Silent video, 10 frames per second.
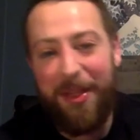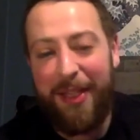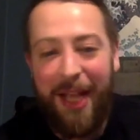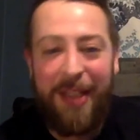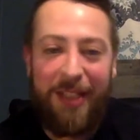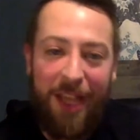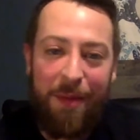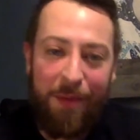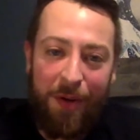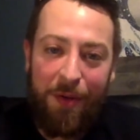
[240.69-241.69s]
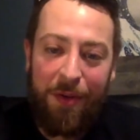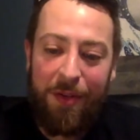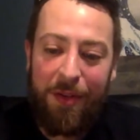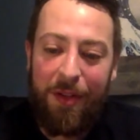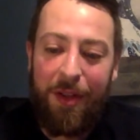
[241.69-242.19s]
God damn it, bro.
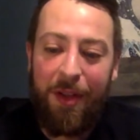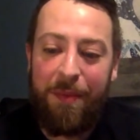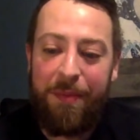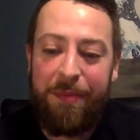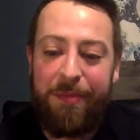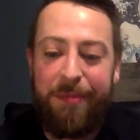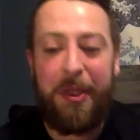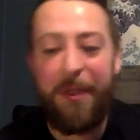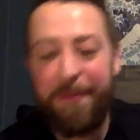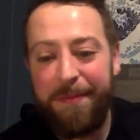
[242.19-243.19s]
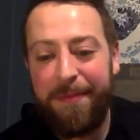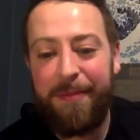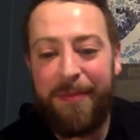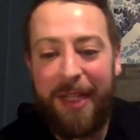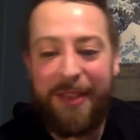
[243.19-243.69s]
But
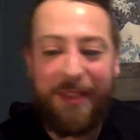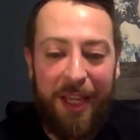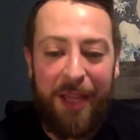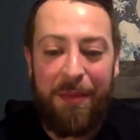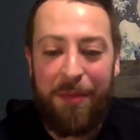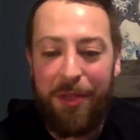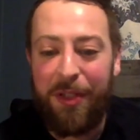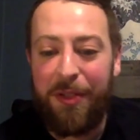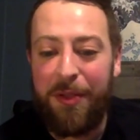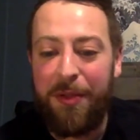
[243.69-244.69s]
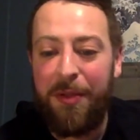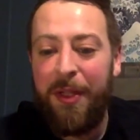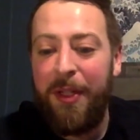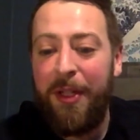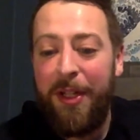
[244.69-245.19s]
that's the game. What are you going to do?
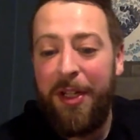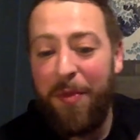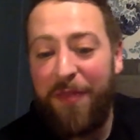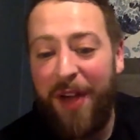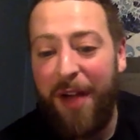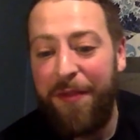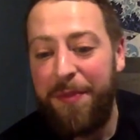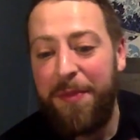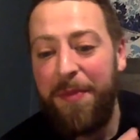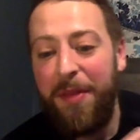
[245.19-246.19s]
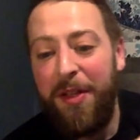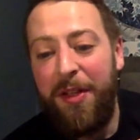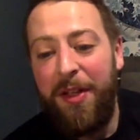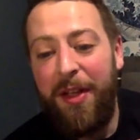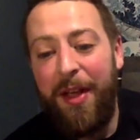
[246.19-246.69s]
Number 5.
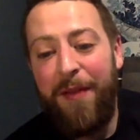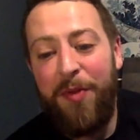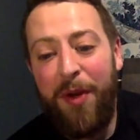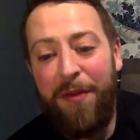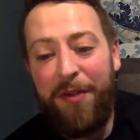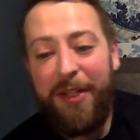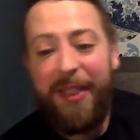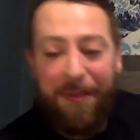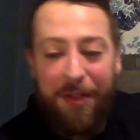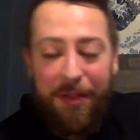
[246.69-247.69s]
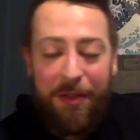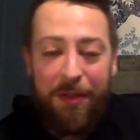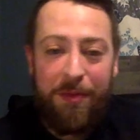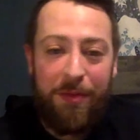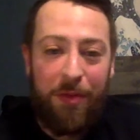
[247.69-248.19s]
Have you ever given
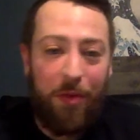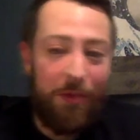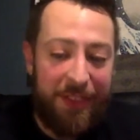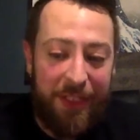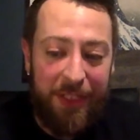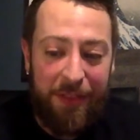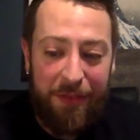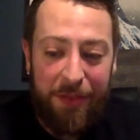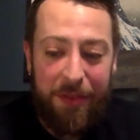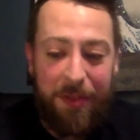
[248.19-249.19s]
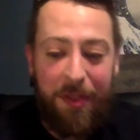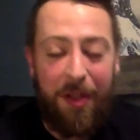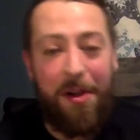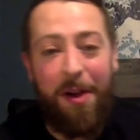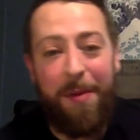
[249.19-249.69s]
or received
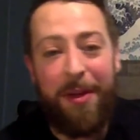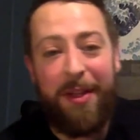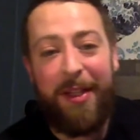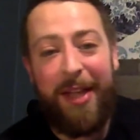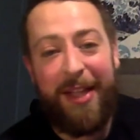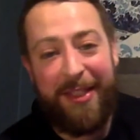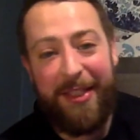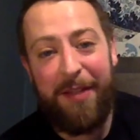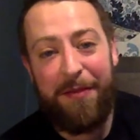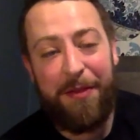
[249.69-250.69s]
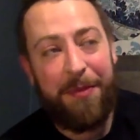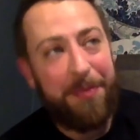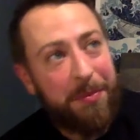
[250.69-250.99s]
a comic as a gift?